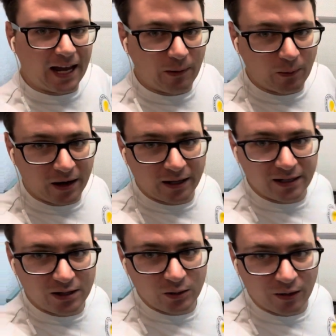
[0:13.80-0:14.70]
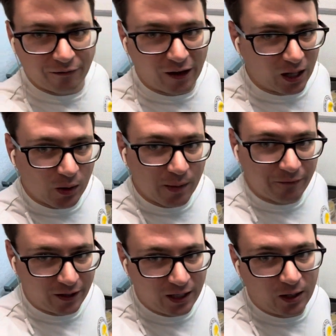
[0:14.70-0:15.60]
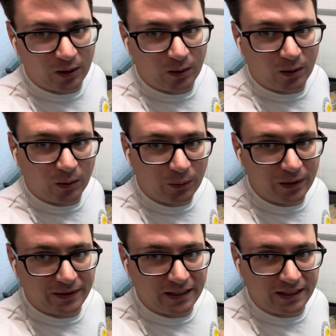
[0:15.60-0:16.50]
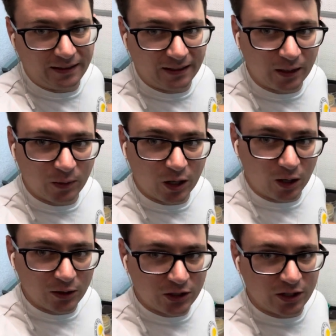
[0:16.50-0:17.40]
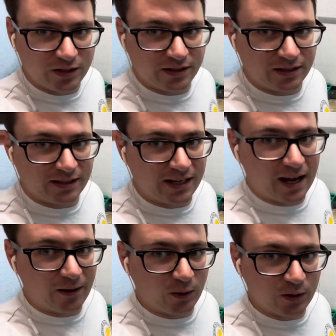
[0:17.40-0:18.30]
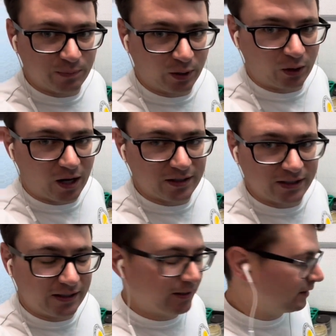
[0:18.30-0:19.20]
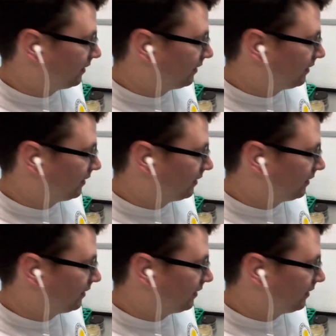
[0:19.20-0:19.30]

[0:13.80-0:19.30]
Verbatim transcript: I wanted to do a follow up video with the liquid cultures to see how those progressing.